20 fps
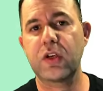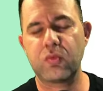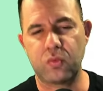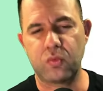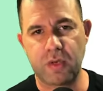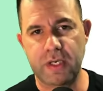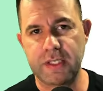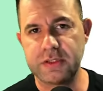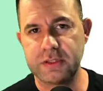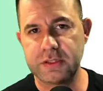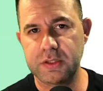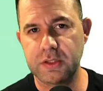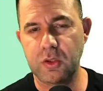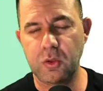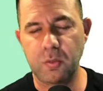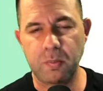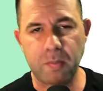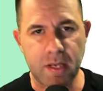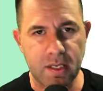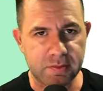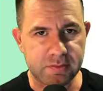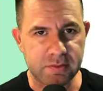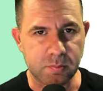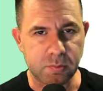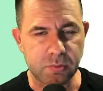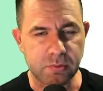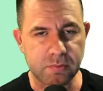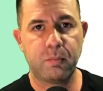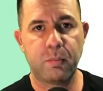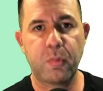ratio
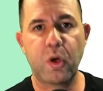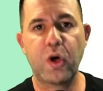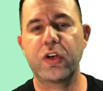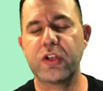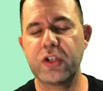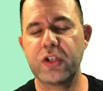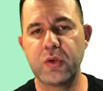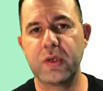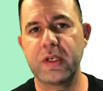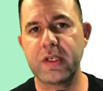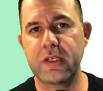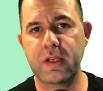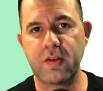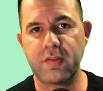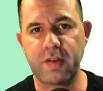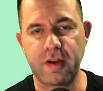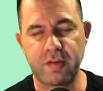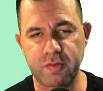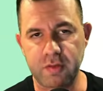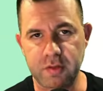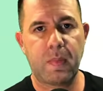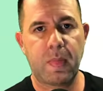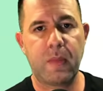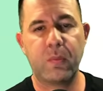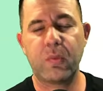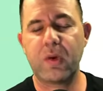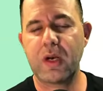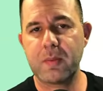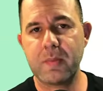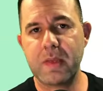possible per unit of effort? And
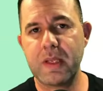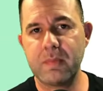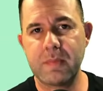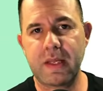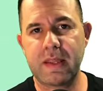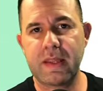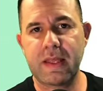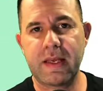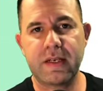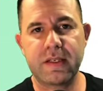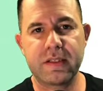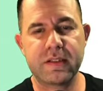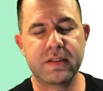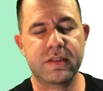what I mean by that is